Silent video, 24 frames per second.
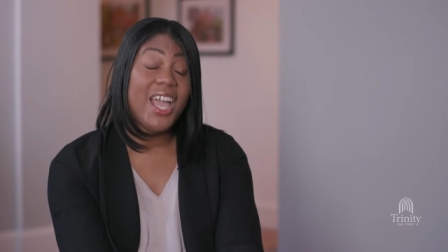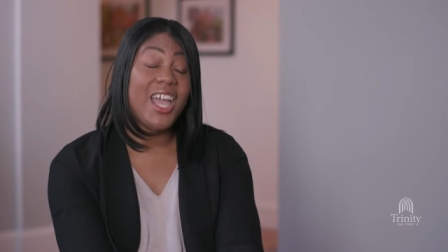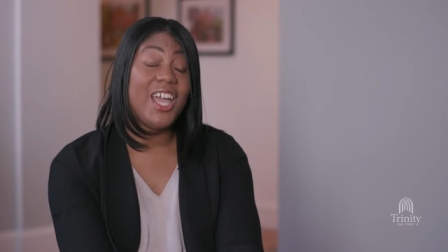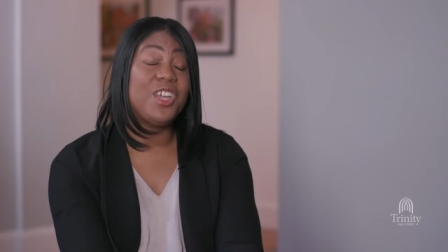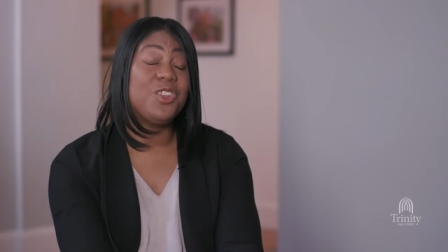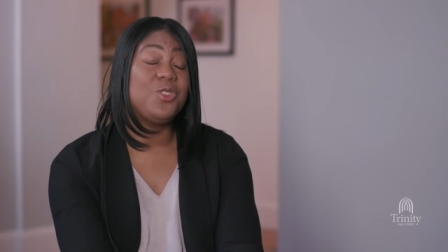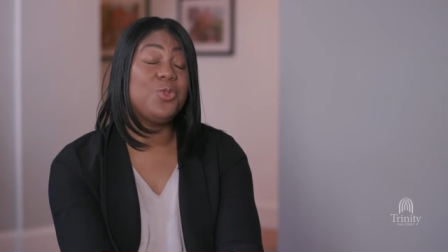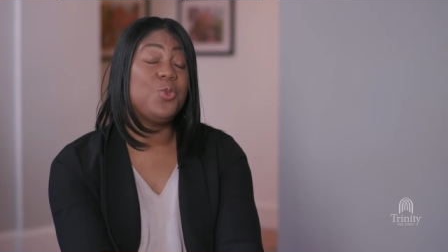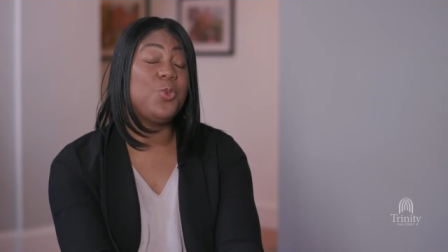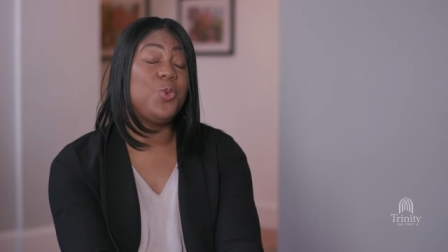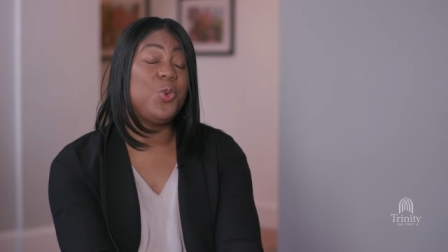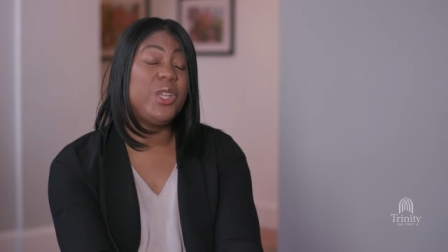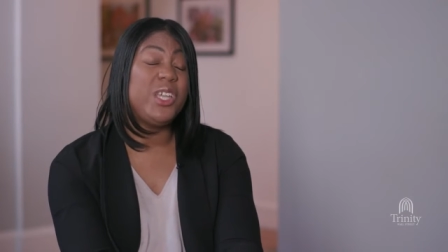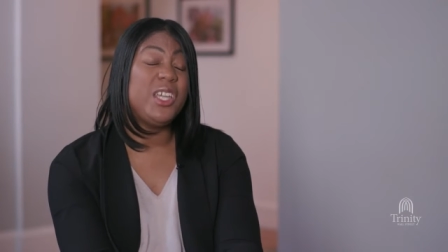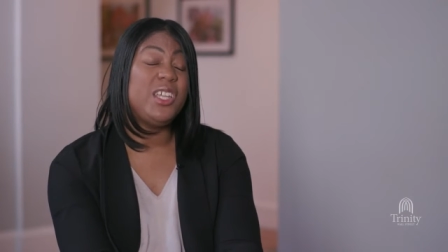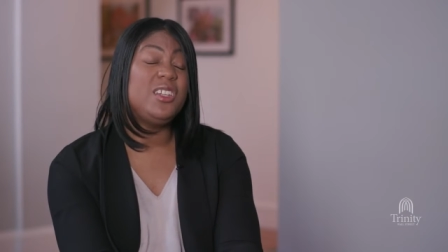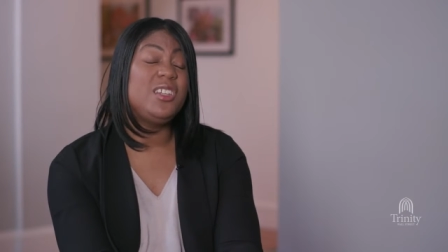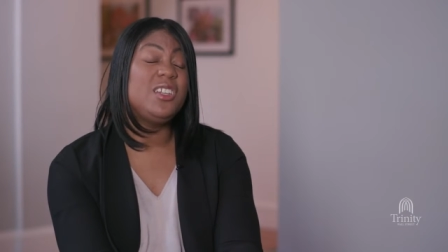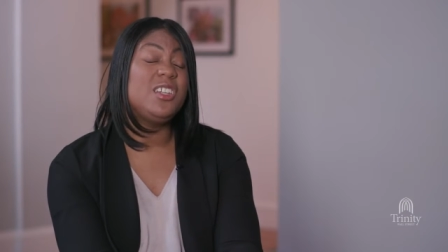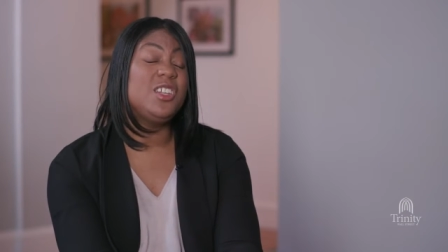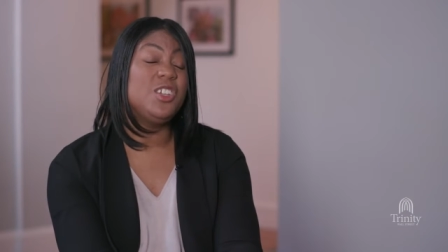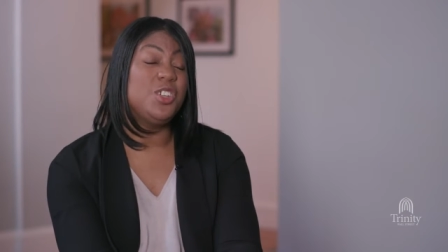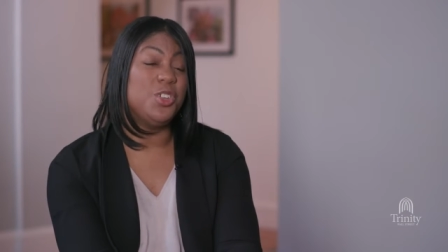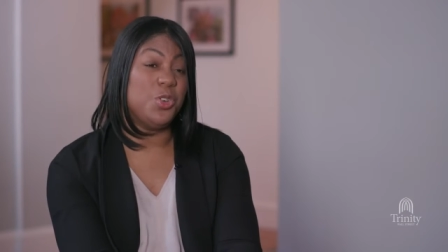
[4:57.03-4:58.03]
And we
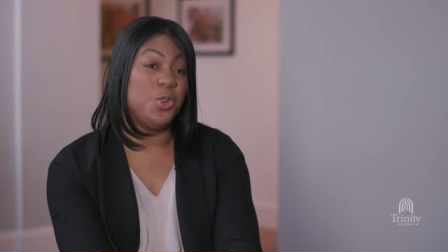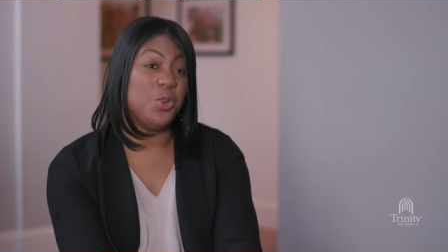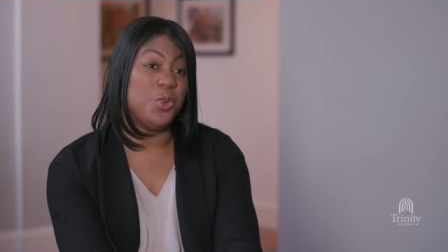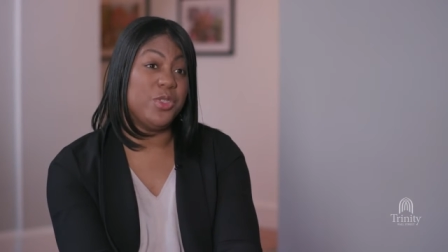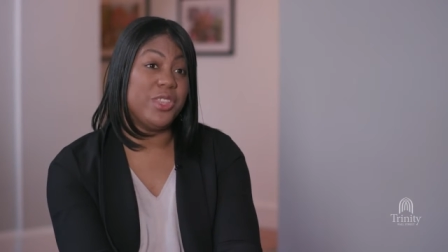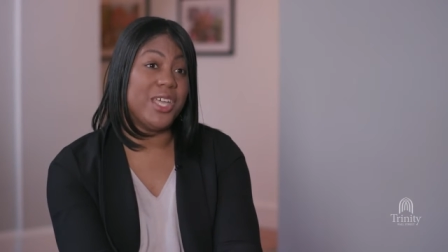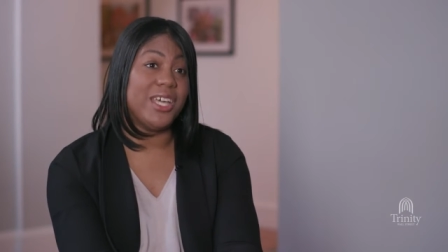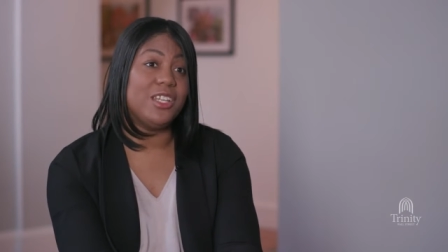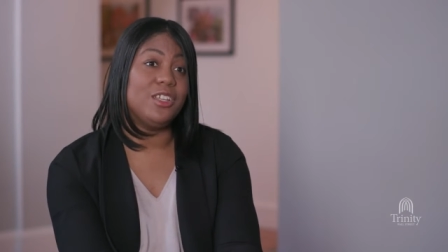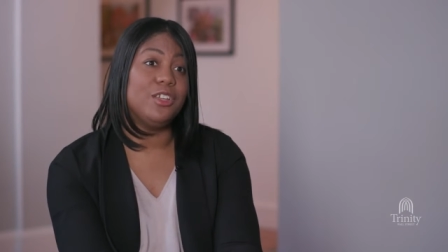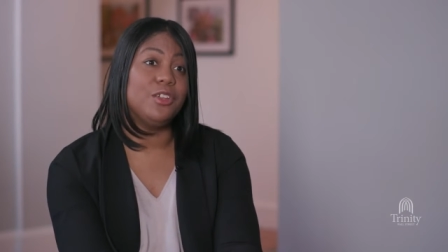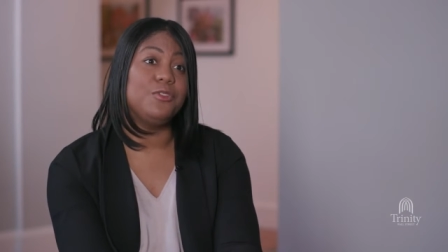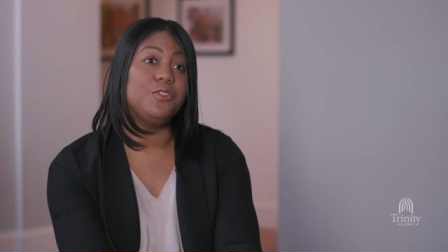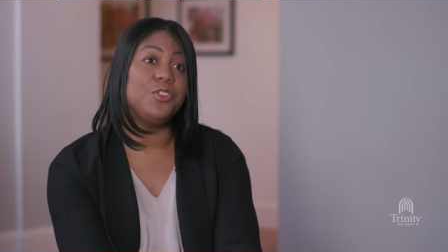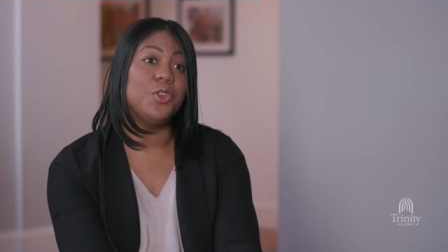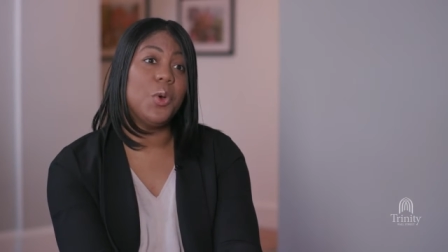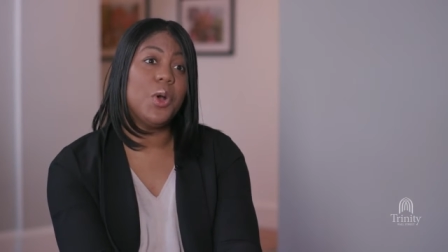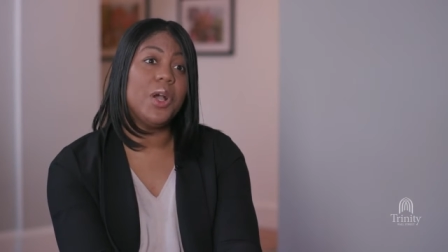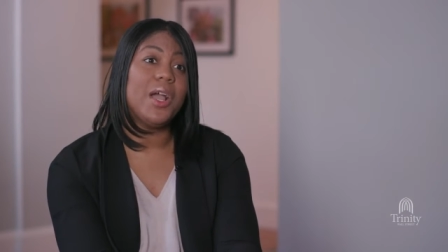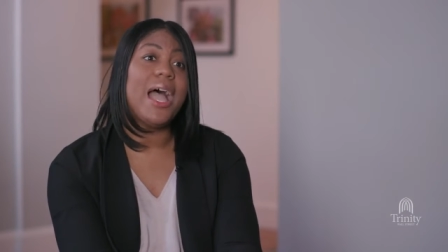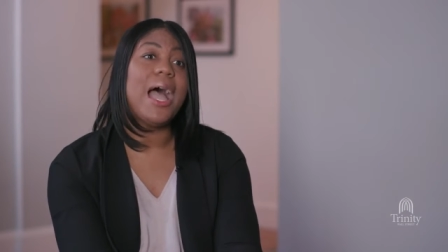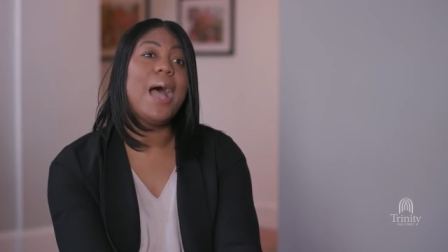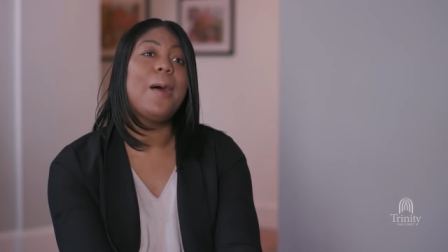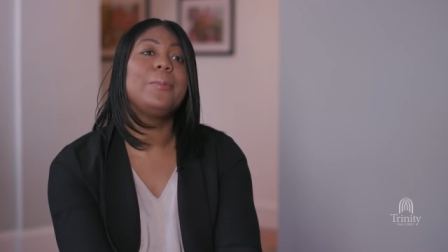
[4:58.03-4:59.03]
knew that if
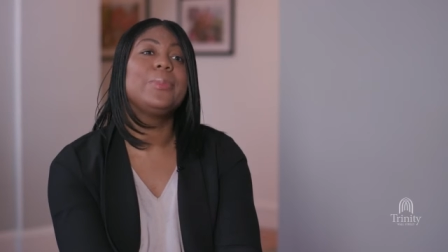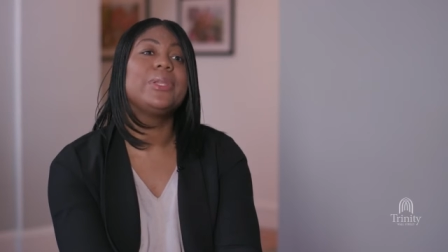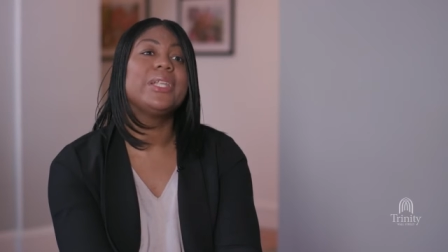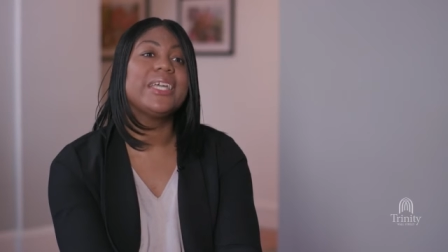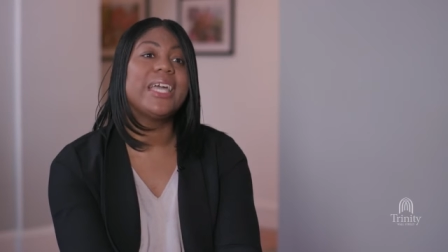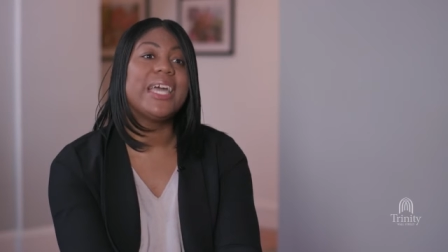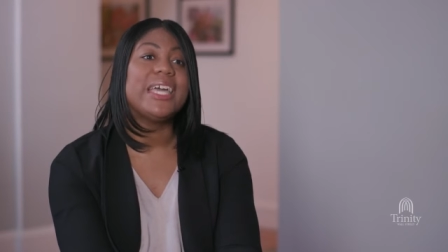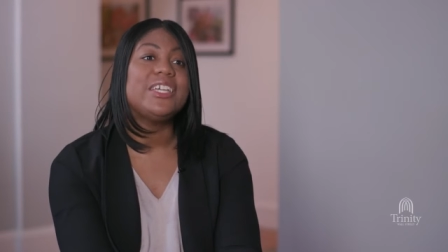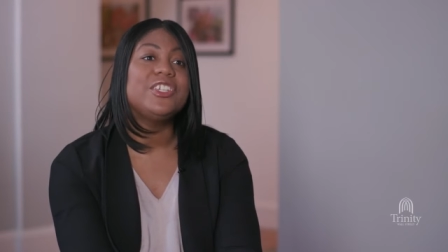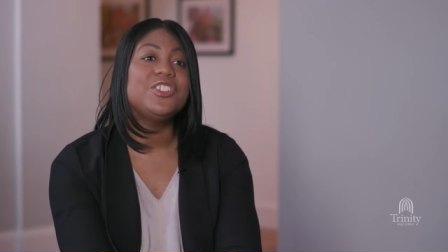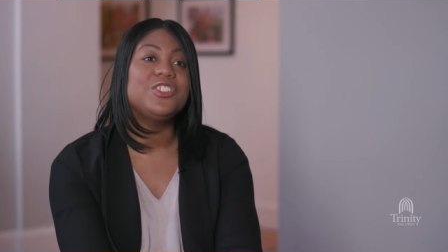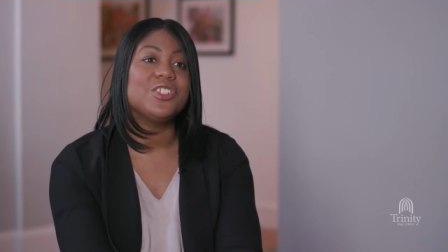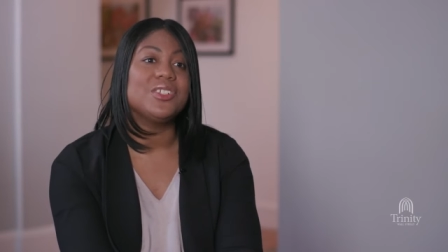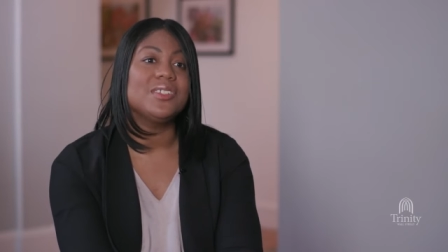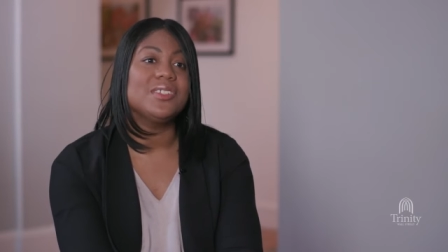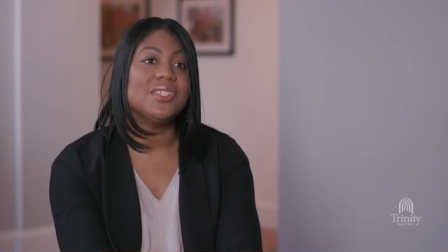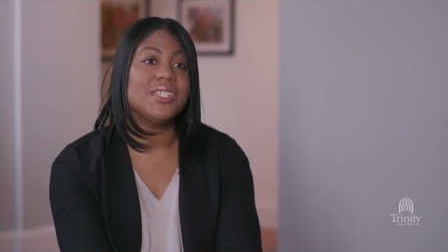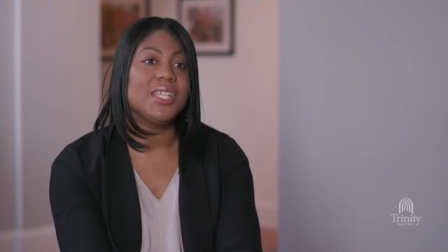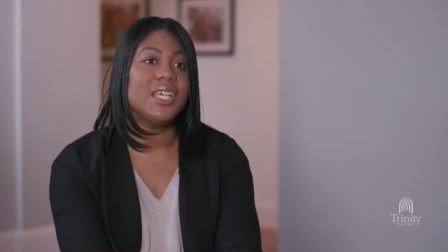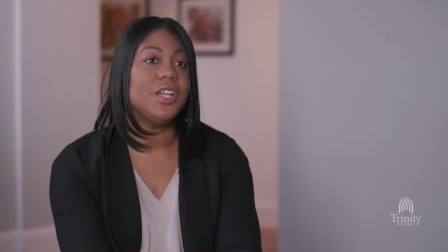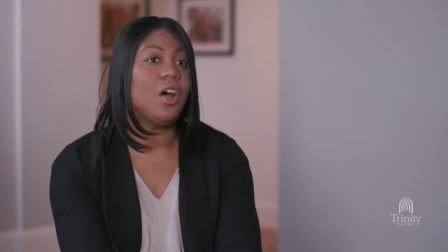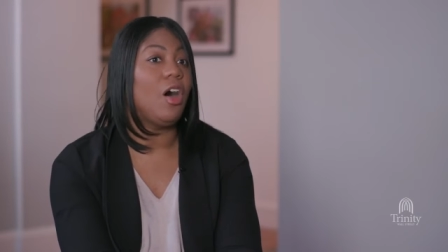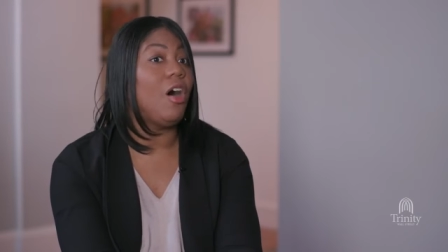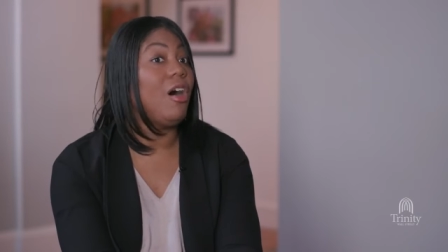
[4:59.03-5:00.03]
your application
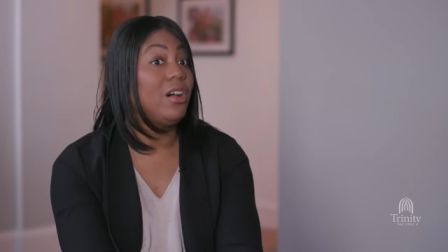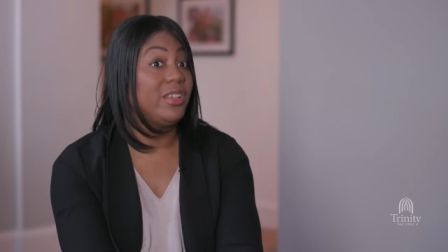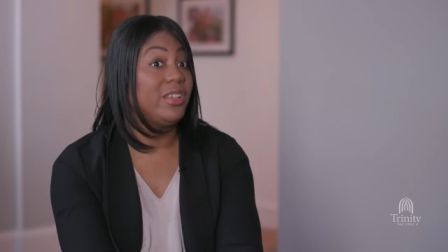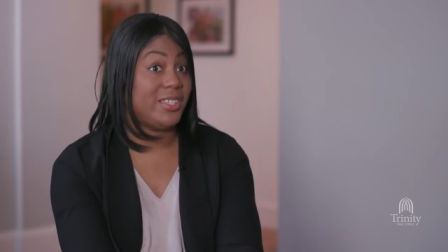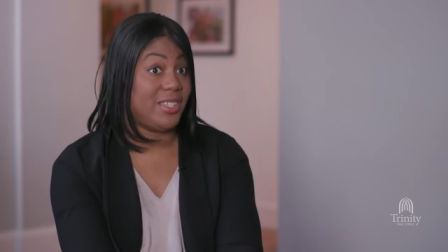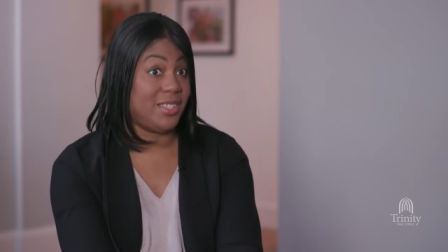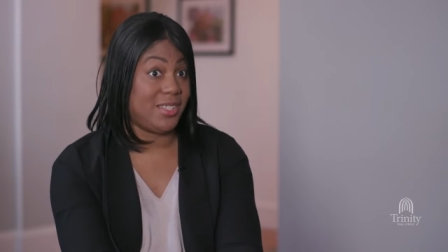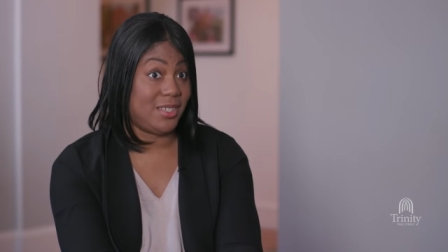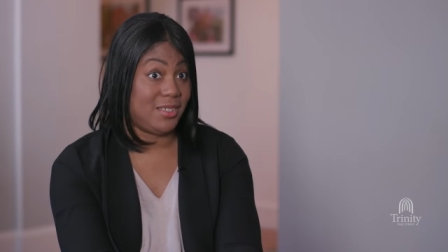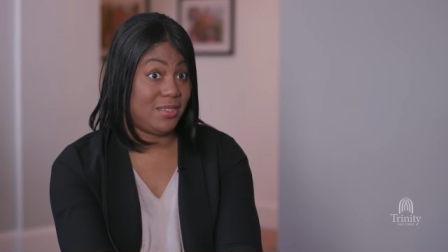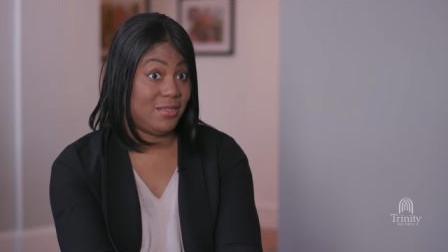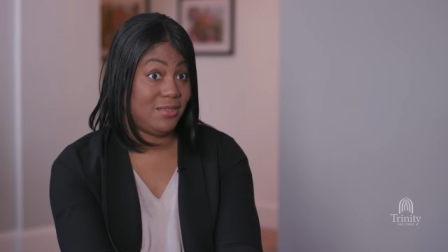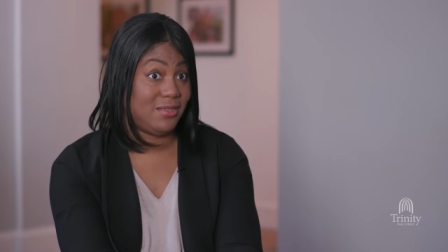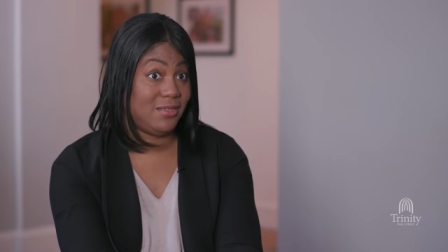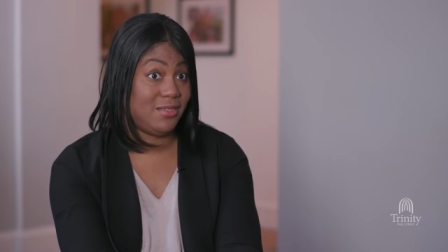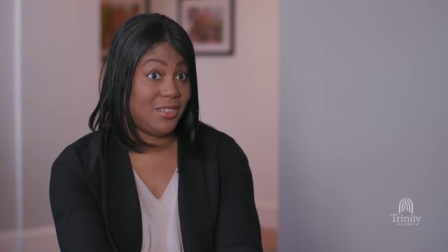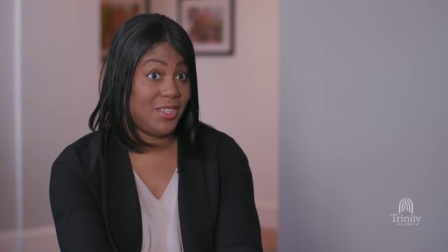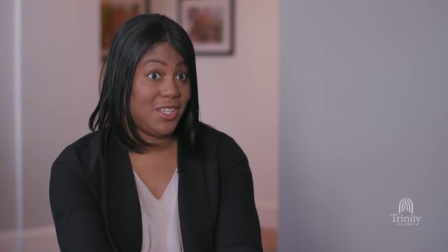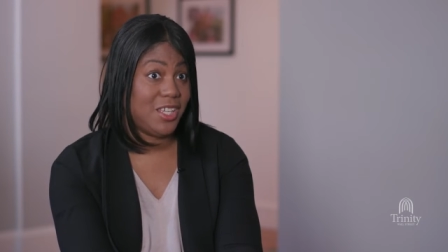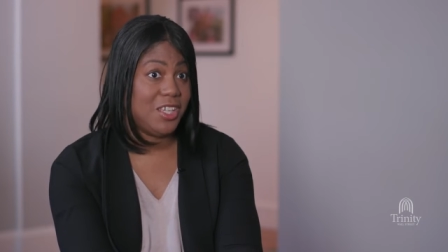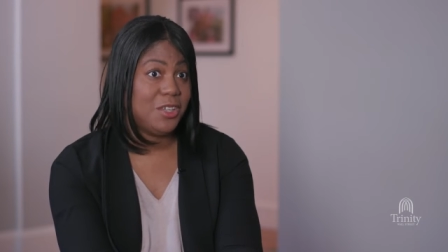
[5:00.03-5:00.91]
said Austin,